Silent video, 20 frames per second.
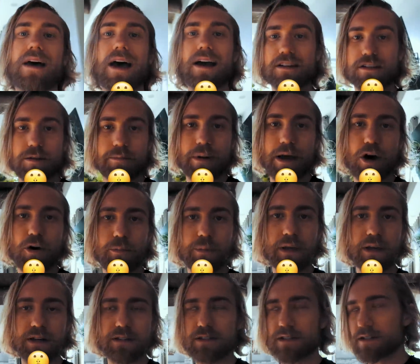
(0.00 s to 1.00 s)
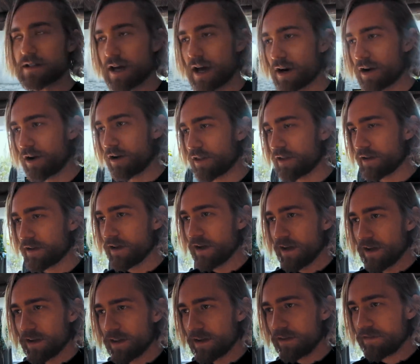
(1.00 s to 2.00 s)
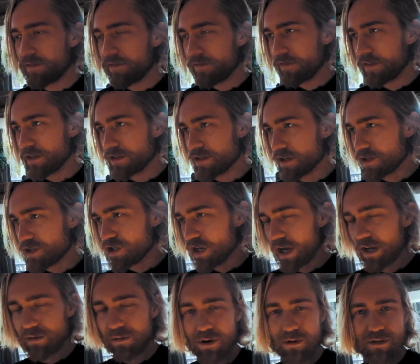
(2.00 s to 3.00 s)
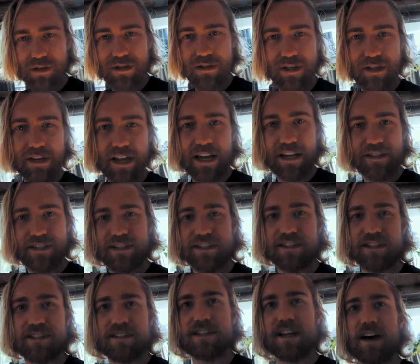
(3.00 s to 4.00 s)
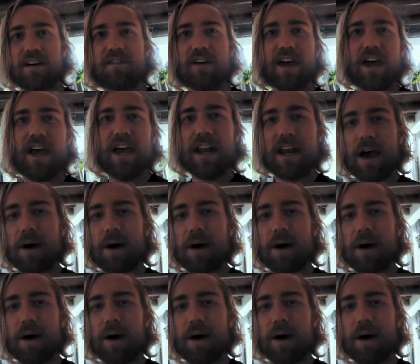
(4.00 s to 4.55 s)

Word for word: talks about because it's not all the sunshine, roses, and daisies and stuff.